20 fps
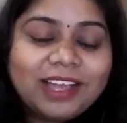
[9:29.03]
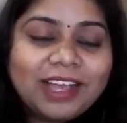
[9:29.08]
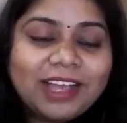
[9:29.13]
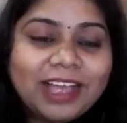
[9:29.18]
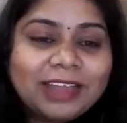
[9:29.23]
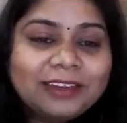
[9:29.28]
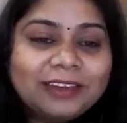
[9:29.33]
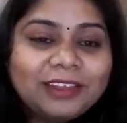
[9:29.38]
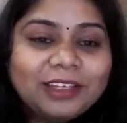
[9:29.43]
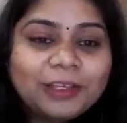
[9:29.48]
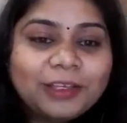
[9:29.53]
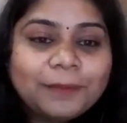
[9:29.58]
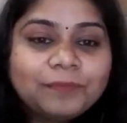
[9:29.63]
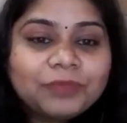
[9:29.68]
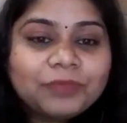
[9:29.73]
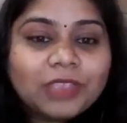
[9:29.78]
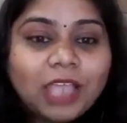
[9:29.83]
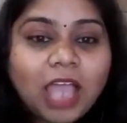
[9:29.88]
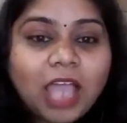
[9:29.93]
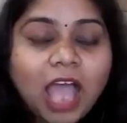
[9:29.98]
And
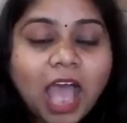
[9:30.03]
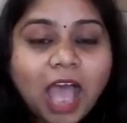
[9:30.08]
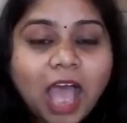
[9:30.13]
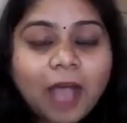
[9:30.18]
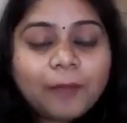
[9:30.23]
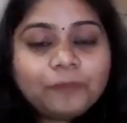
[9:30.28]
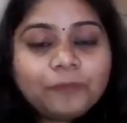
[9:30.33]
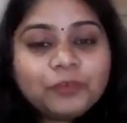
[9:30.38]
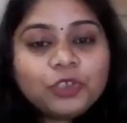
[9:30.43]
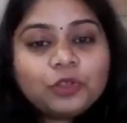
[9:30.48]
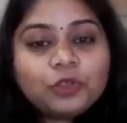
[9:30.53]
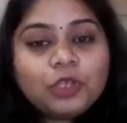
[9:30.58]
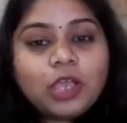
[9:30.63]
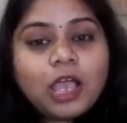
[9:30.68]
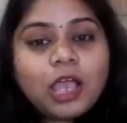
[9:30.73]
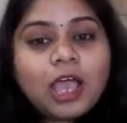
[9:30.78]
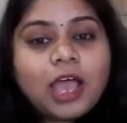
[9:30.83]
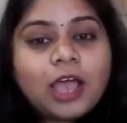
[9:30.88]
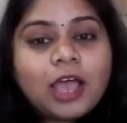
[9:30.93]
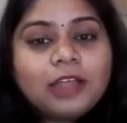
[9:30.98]
you know
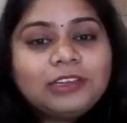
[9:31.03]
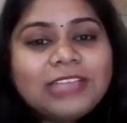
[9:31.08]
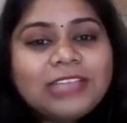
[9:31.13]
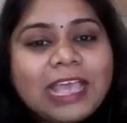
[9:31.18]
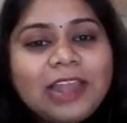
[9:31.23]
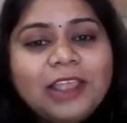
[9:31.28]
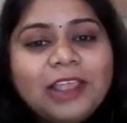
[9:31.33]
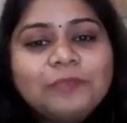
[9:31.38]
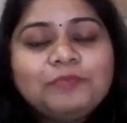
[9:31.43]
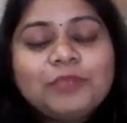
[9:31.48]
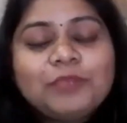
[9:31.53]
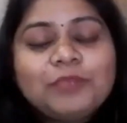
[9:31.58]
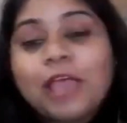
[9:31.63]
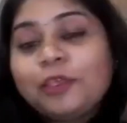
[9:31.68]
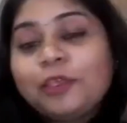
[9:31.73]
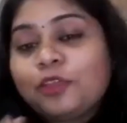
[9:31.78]
tell a